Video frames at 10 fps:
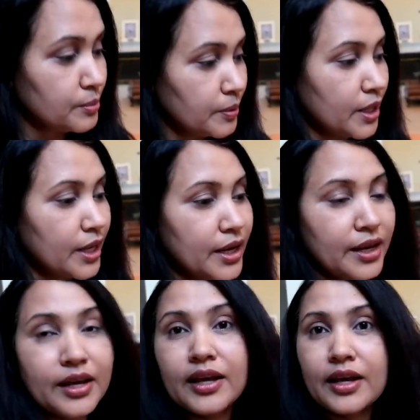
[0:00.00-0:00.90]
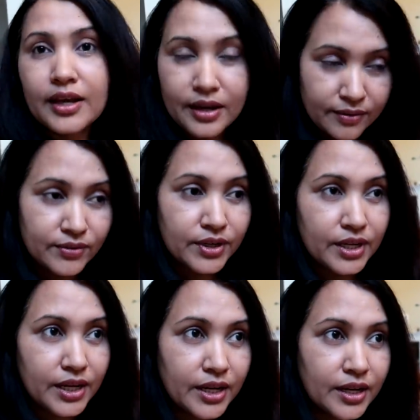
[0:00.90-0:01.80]
to play every
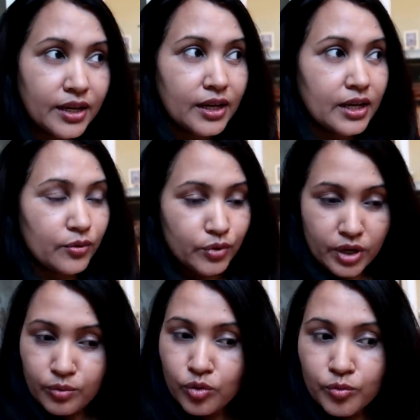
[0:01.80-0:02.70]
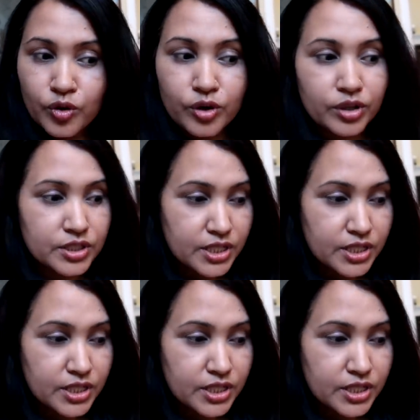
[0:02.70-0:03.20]
day. If you have homework,